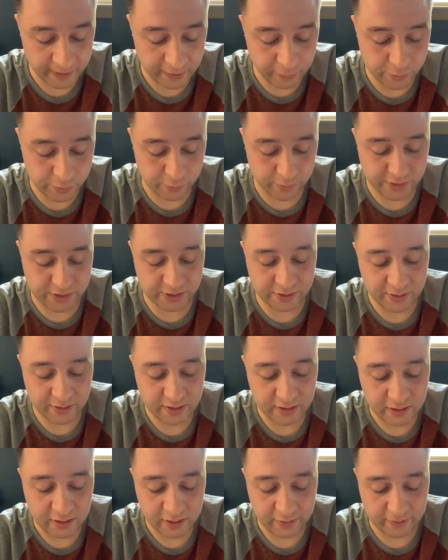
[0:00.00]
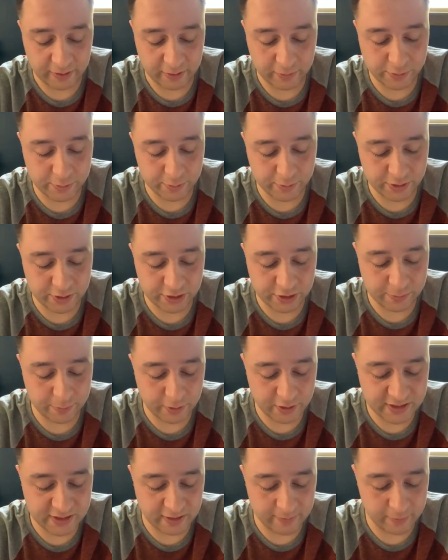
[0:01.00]
LeVon was once a
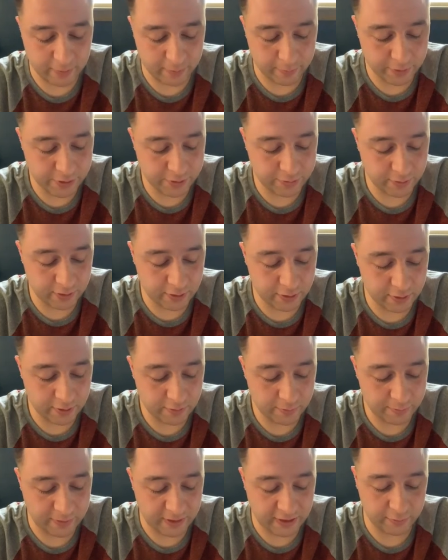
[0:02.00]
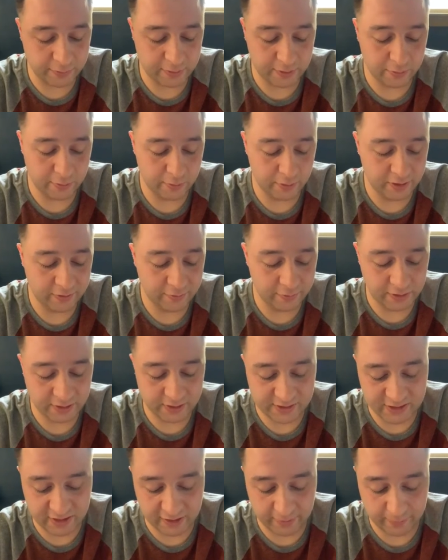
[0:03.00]
small-time numbers runner back when they were living in
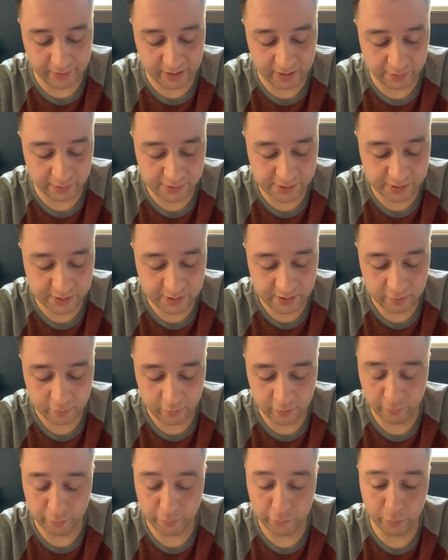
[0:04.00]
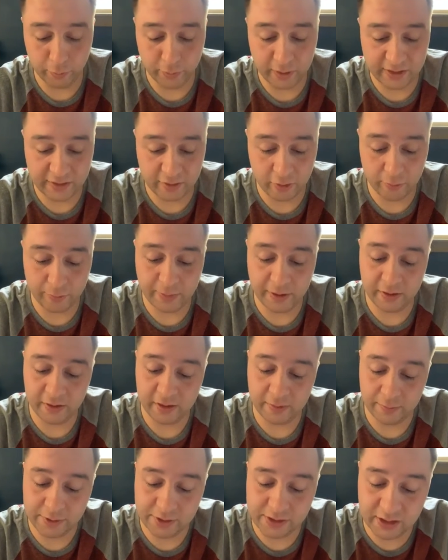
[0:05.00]
the same house. When he moved away, they were
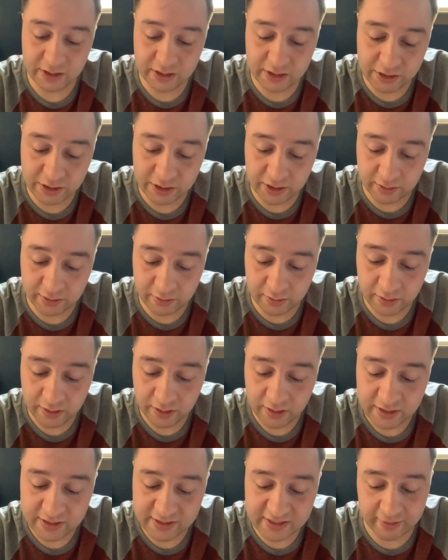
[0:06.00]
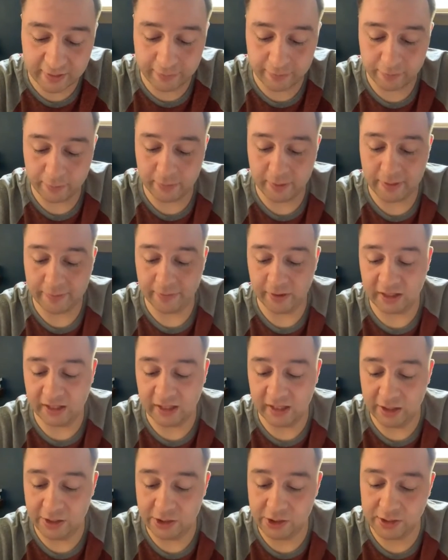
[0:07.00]
barely able to see each other, aside from the rare
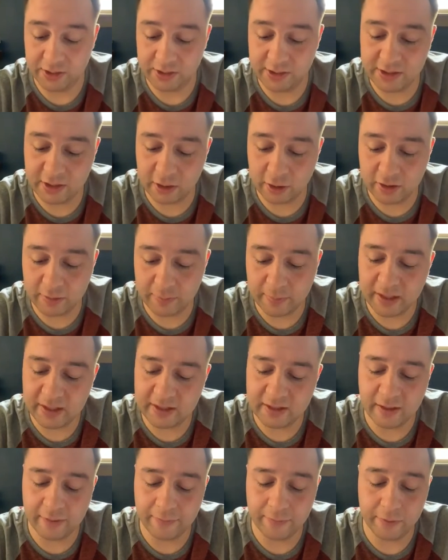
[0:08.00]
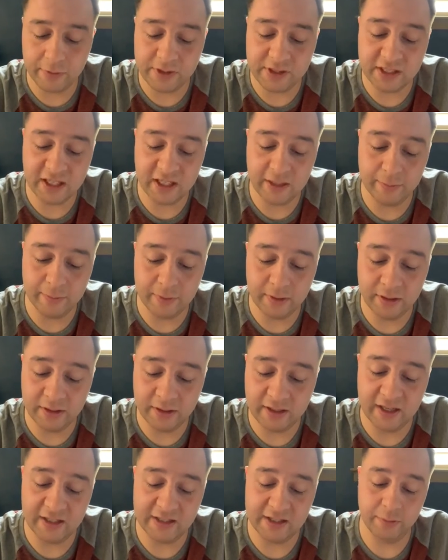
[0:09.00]
vacation. Still, they made an effort to keep in
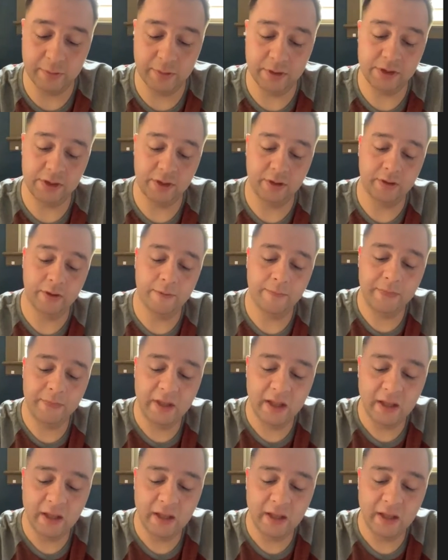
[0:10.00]
contact with each other.